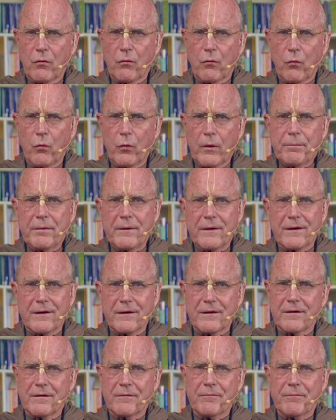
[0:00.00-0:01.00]

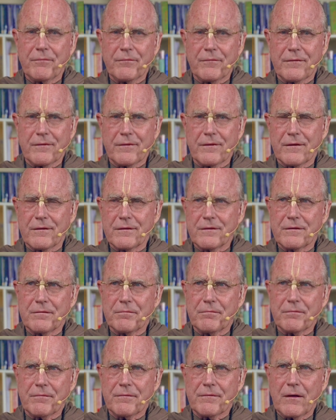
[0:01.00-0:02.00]
whipping the
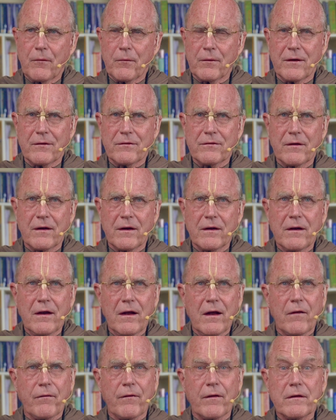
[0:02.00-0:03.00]

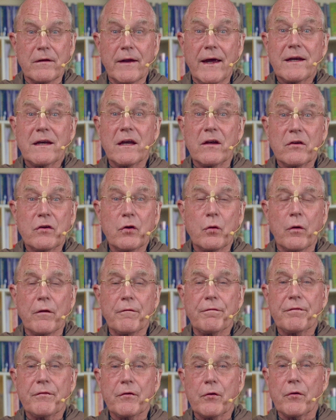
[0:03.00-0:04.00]
lake into a
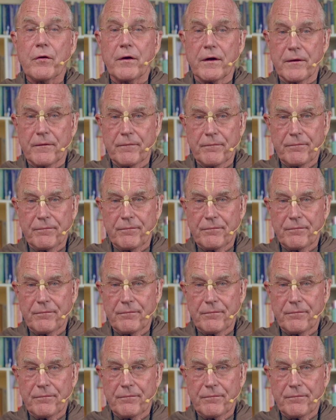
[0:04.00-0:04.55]
fury,